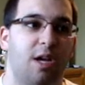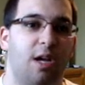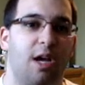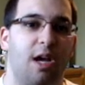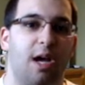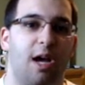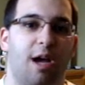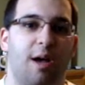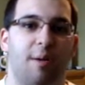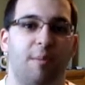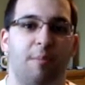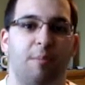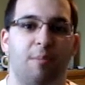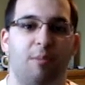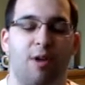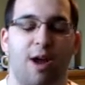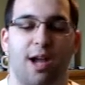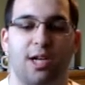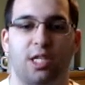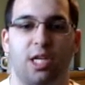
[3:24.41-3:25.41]
Um,
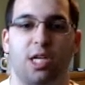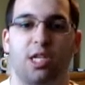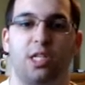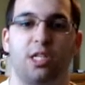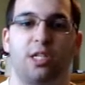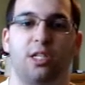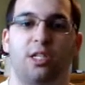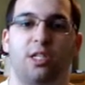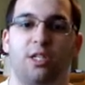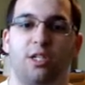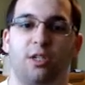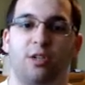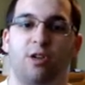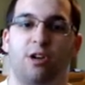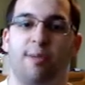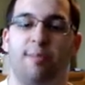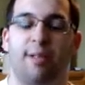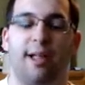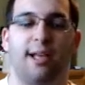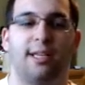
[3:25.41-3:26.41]
congratulations to
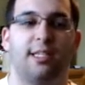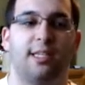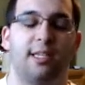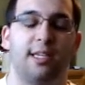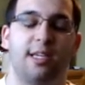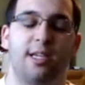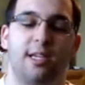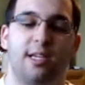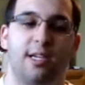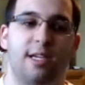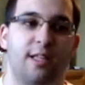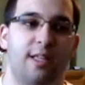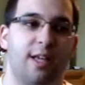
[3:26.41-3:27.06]
Complexity.